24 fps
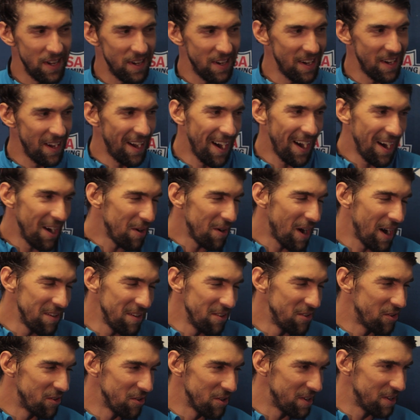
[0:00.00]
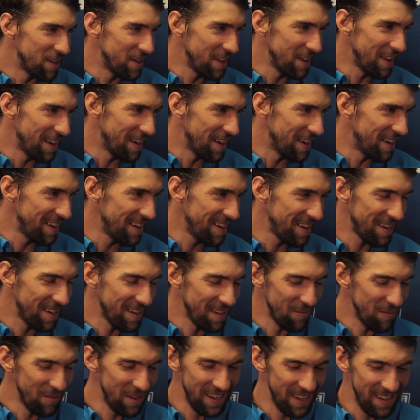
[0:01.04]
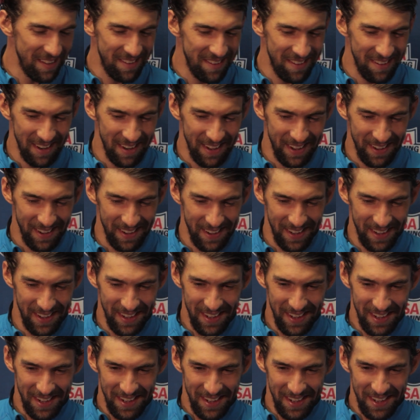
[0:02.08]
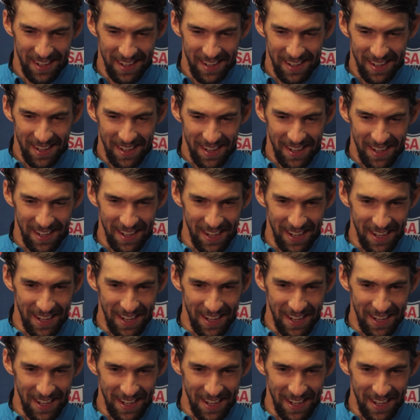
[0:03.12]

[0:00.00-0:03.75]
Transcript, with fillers: I, I, I, enjoy it. Yeah, I mean it's uh, always fun to touch.